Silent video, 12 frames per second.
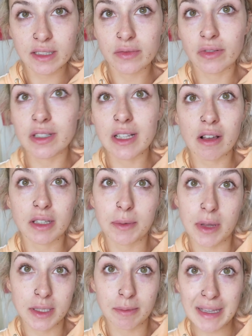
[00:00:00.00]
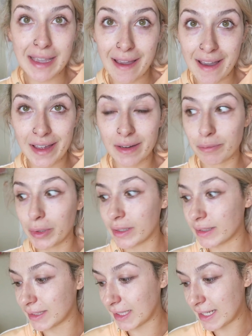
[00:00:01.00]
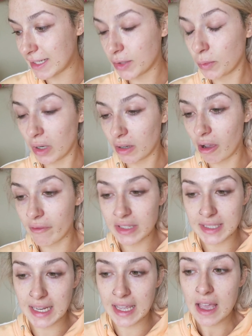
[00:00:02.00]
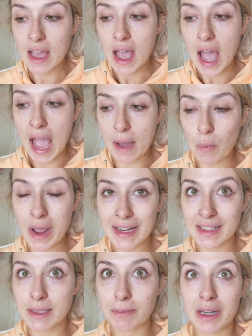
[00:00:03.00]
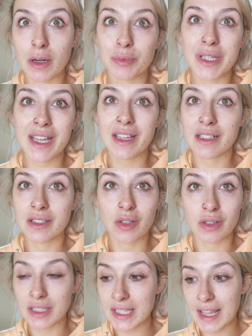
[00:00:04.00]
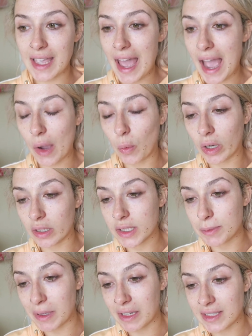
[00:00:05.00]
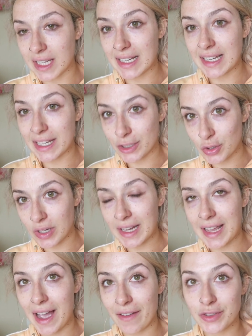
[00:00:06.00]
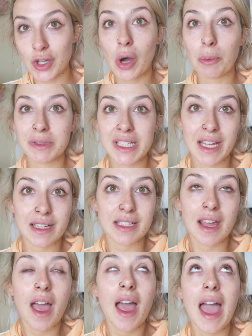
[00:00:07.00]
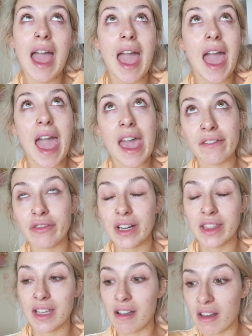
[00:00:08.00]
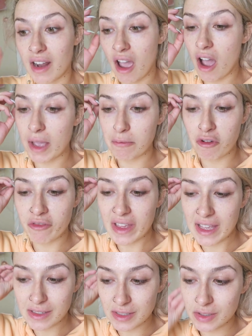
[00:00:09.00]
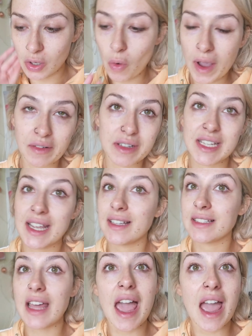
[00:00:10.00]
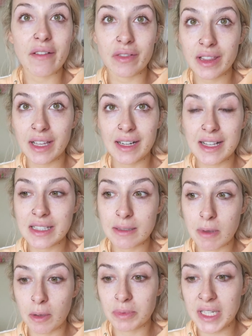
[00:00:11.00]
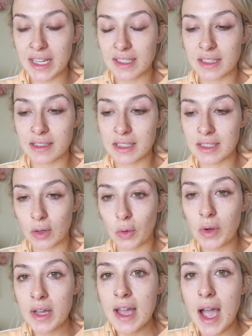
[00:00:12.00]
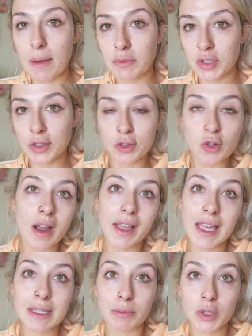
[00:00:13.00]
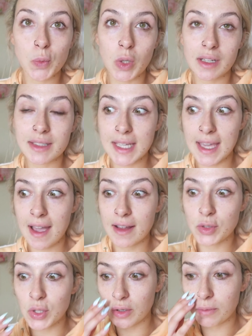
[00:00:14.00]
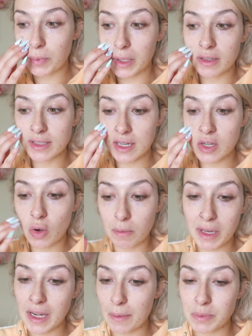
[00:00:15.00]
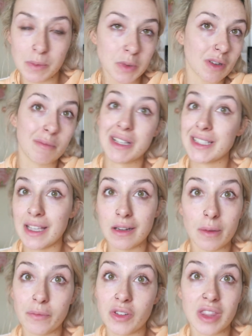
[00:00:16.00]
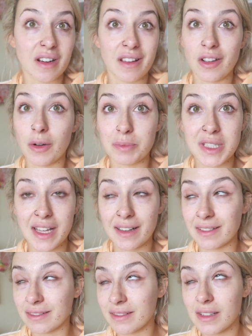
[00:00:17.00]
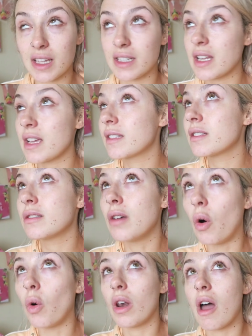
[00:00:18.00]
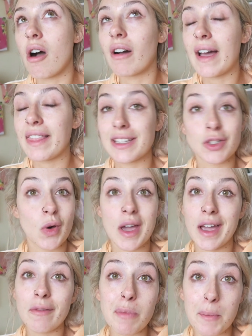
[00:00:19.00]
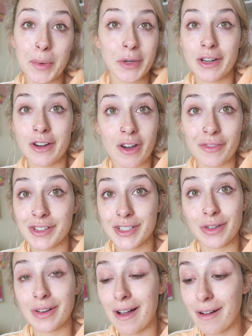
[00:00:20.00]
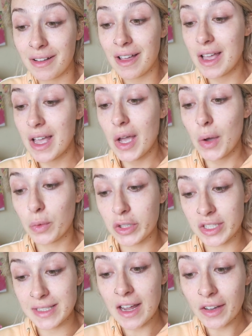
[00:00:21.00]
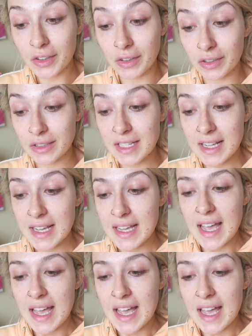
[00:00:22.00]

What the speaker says: it for as long as possibly can because I need to work, obviously. And when it's been updated, it's going to take hours because I literally have to update everything on it. iMovie is so out of date. Everything needs to be updated. So I'm just going to try and get as much work as I can done because I know my laptop's going to be sitting up for the night updating. It takes so long. That's why I've been putting it off for so long, which is not good.